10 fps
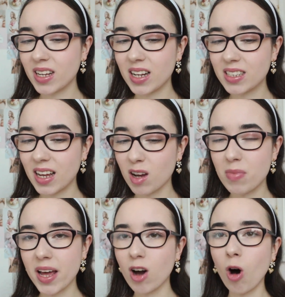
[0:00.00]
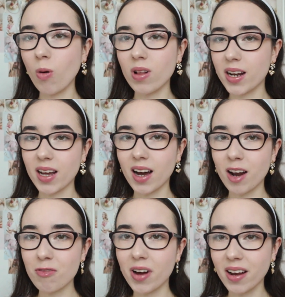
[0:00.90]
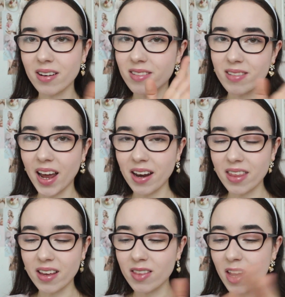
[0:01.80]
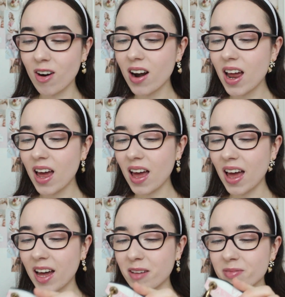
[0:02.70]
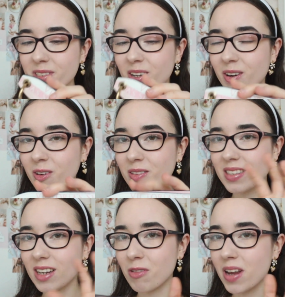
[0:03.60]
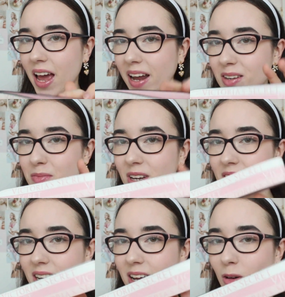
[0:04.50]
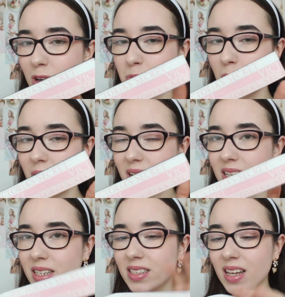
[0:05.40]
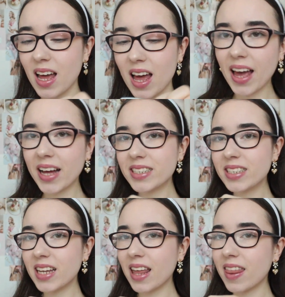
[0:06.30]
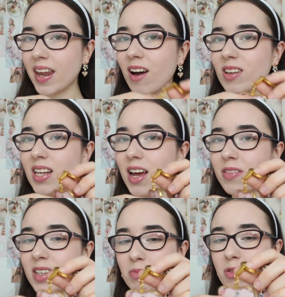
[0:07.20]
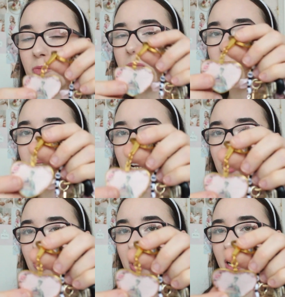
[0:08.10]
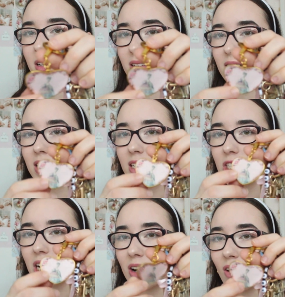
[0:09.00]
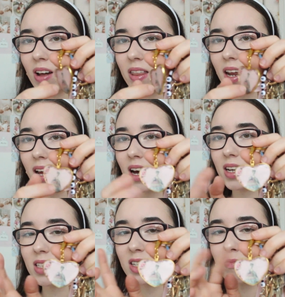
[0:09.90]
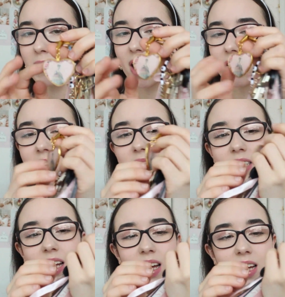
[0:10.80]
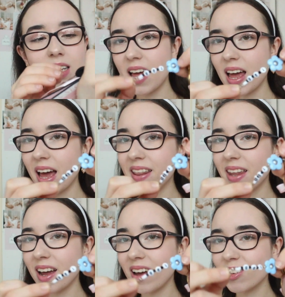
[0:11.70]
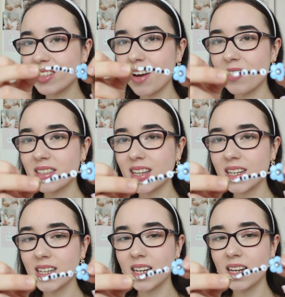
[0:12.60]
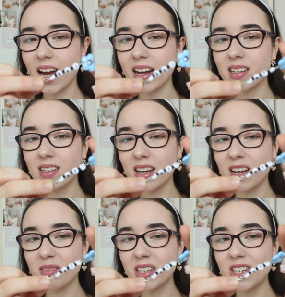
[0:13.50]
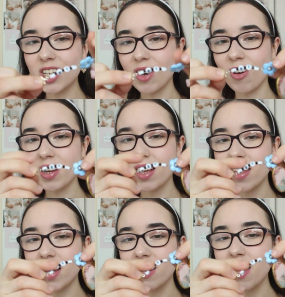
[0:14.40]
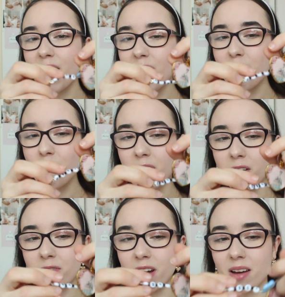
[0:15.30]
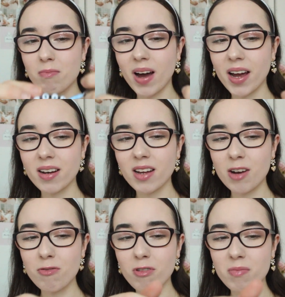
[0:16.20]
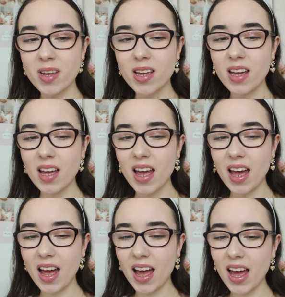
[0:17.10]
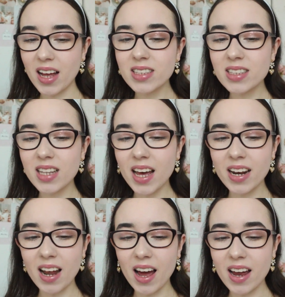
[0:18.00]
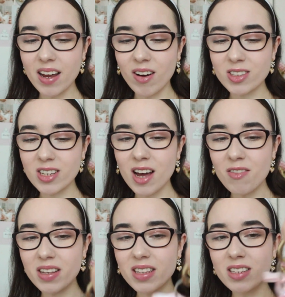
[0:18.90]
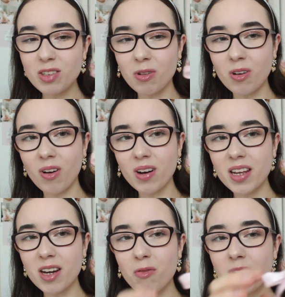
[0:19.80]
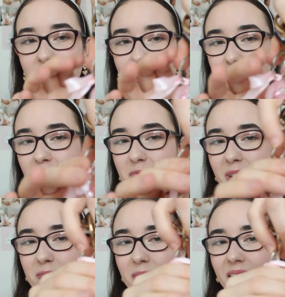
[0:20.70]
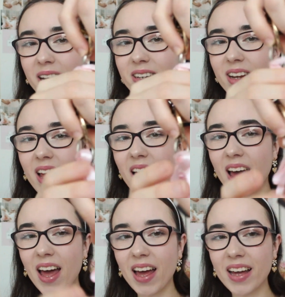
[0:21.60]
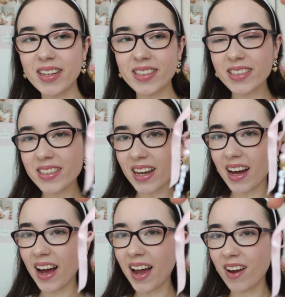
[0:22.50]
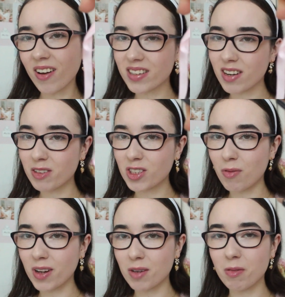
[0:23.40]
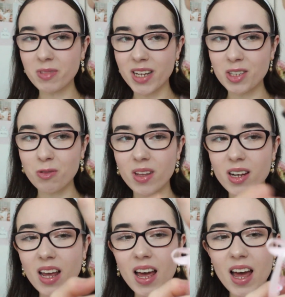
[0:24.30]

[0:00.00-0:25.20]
it's like a black hole and I can't find anything in there. So these are really handy because I can always spot my keys. And yeah, then I also have this Marie Antoinette keychain on that I got in Paris. And then I also have this 1989 keychain on here that a friend of mine got for me. And then I also have this one on here, which a friend of mine made. And I honestly love it so much. I'm obsessed with it.